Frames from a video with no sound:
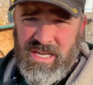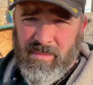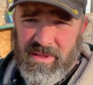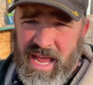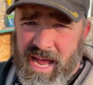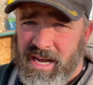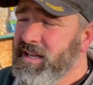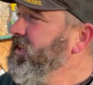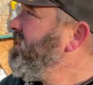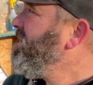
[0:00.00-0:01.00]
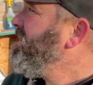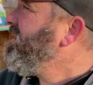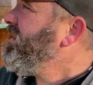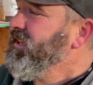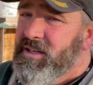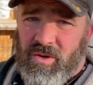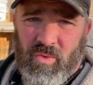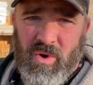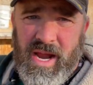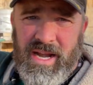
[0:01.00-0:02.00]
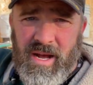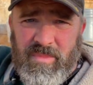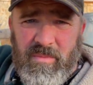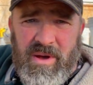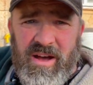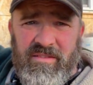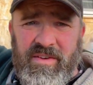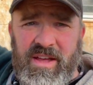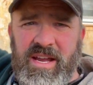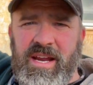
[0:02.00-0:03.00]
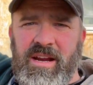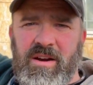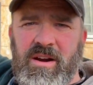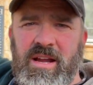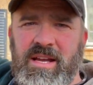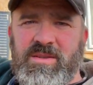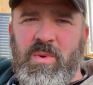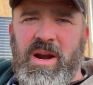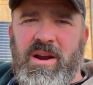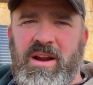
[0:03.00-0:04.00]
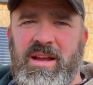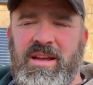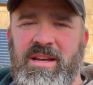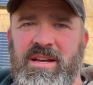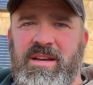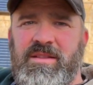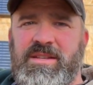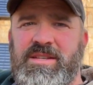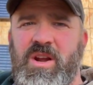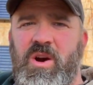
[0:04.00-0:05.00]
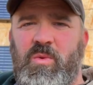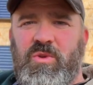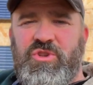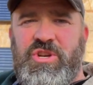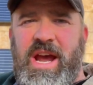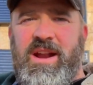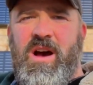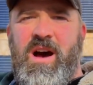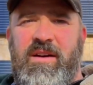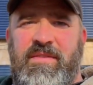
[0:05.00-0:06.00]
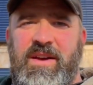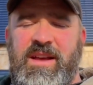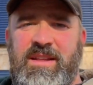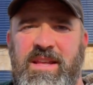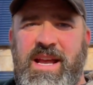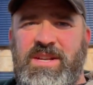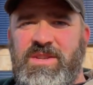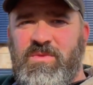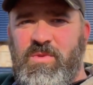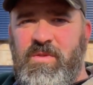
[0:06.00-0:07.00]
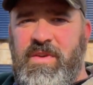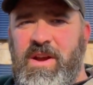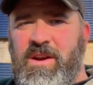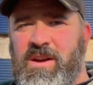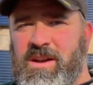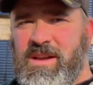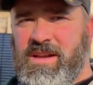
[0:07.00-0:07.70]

top of that, right up above here is where the snow will shed off the edge of the roof here